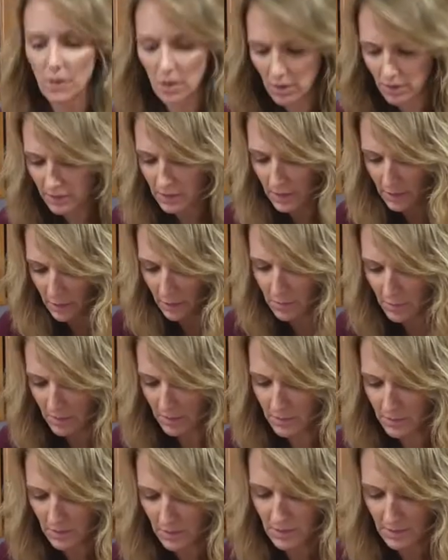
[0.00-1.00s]
all the air
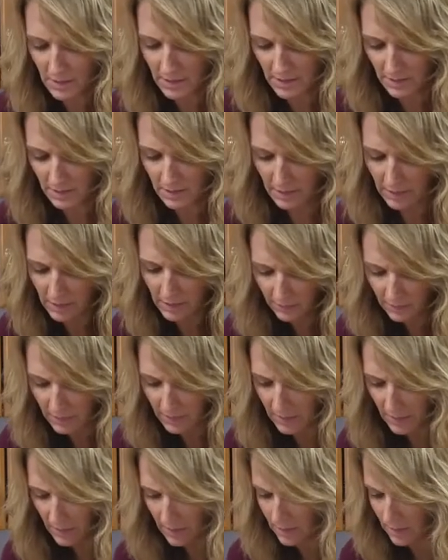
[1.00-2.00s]
bubbles, that it's
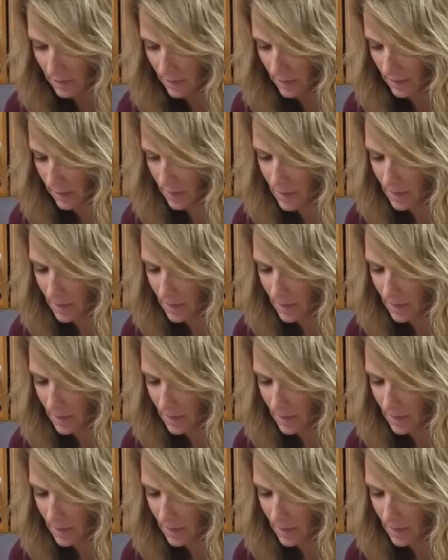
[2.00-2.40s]
even.